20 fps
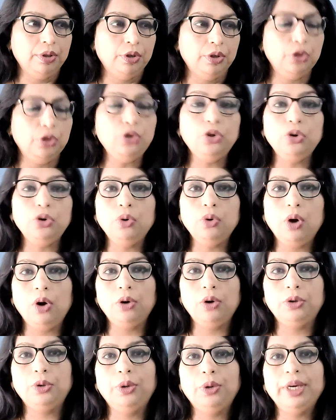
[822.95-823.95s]
you
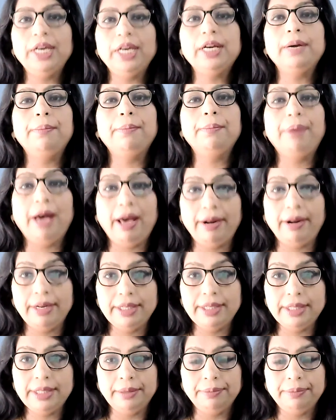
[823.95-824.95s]
are doing a
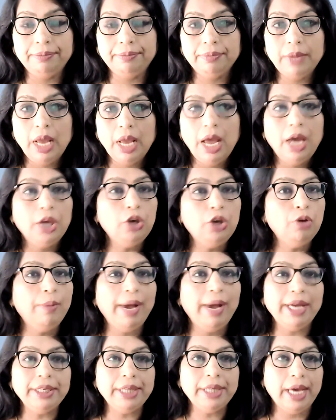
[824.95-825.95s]
comparison, you
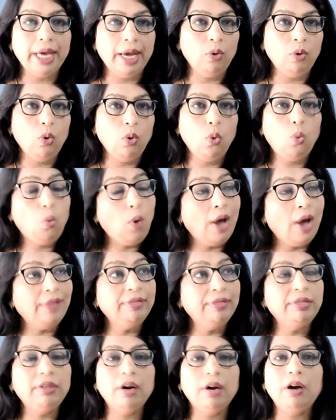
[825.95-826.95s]
might have
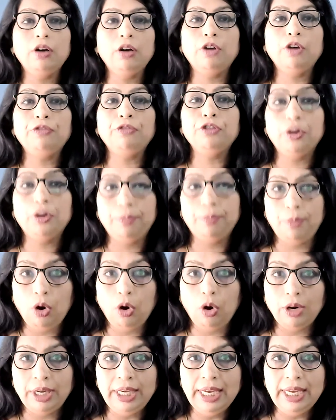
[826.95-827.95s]
1/3 of your
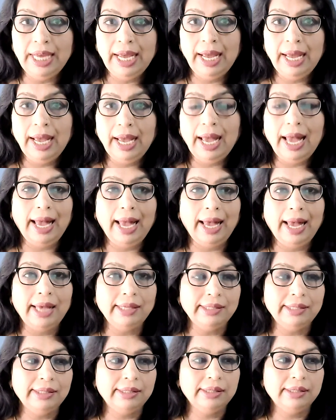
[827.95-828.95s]
body
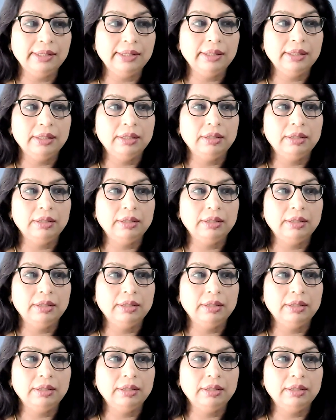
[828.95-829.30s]
as